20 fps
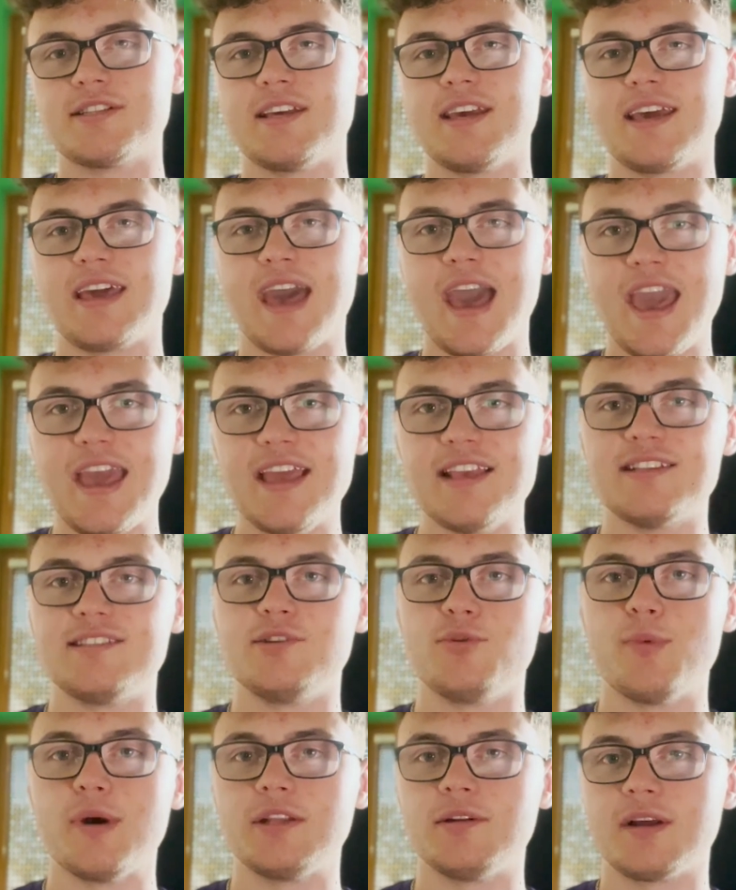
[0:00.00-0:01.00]
in case the
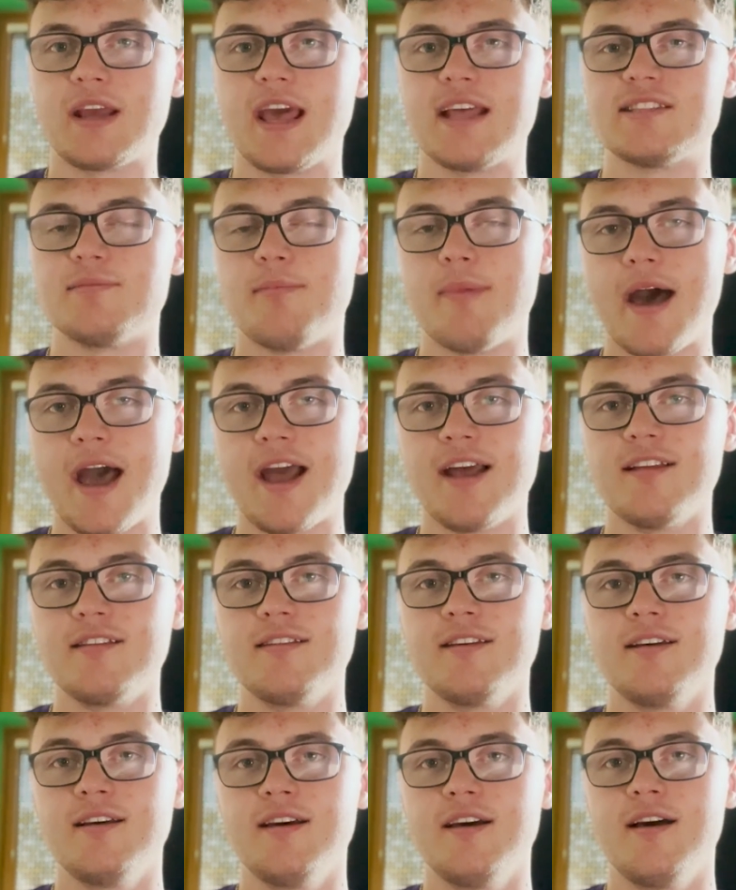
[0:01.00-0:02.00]
weather gets bad,
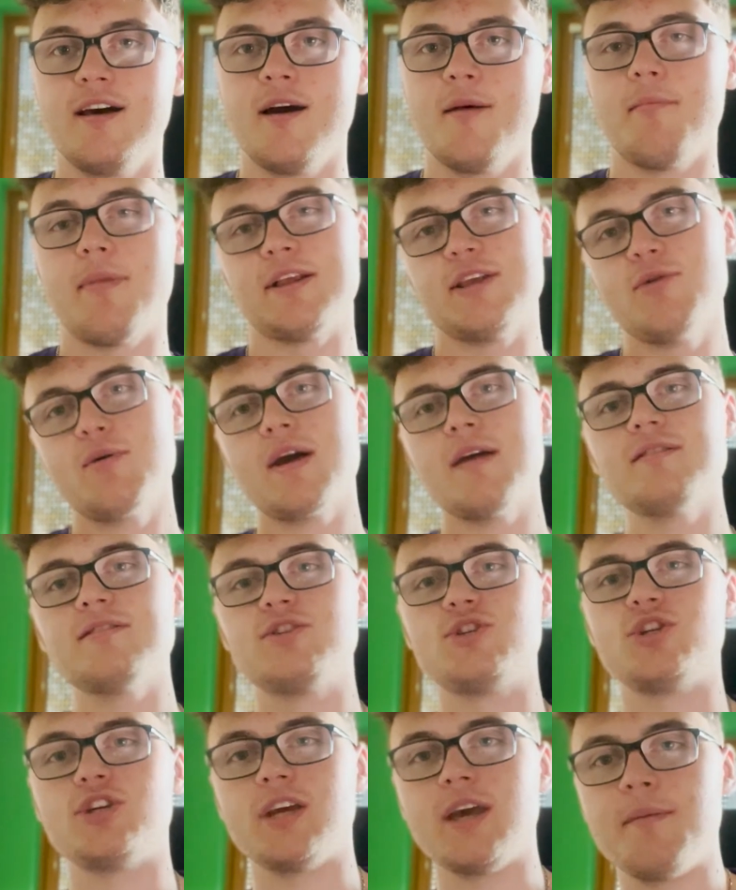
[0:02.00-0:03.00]
but you can
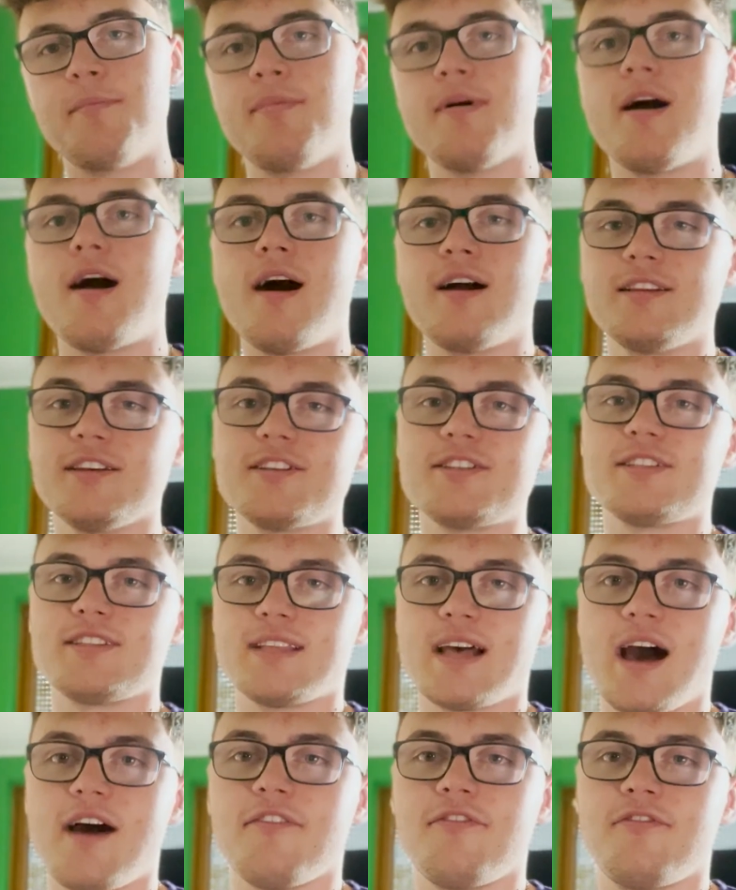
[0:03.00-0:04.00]
ship other
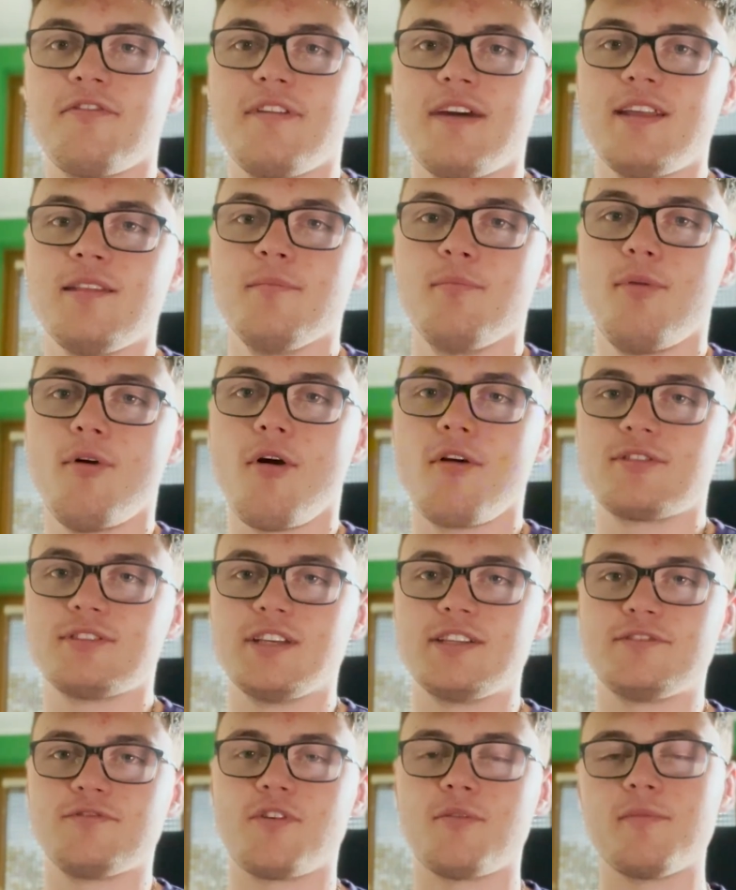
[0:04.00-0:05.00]
stuff in
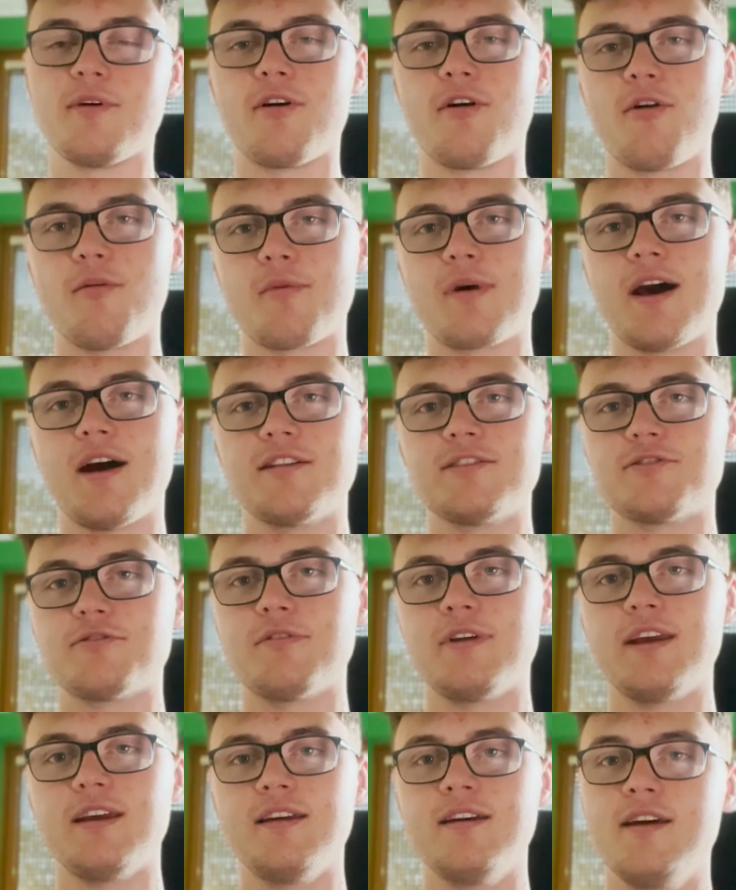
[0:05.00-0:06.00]
boxes from your home
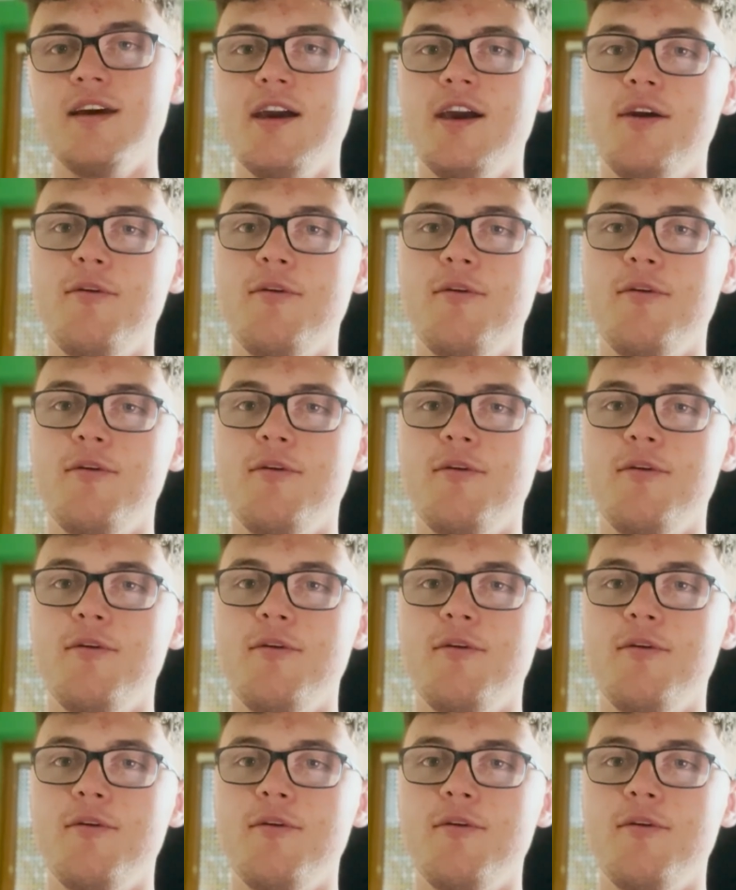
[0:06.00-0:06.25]
country